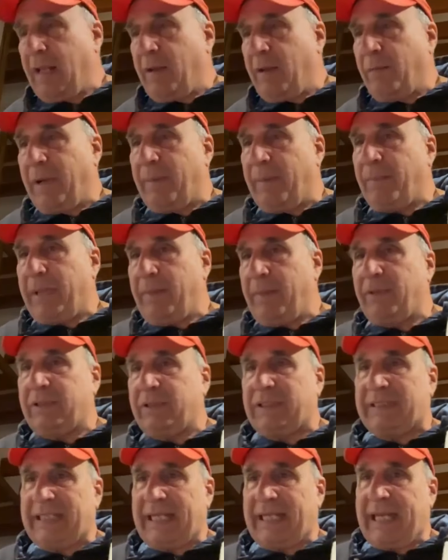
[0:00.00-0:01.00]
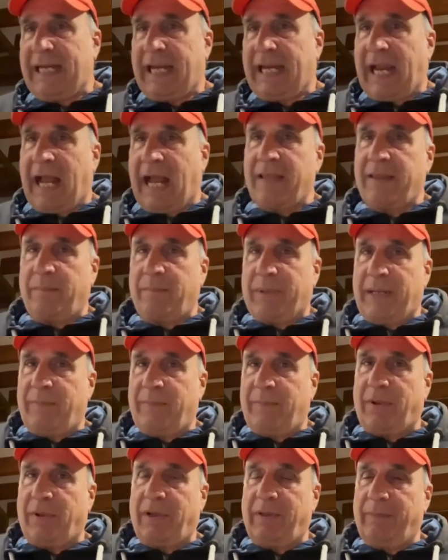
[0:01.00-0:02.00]
when people see other
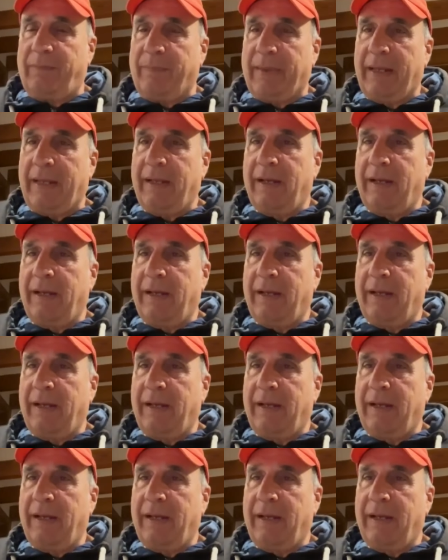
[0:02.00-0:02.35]
people,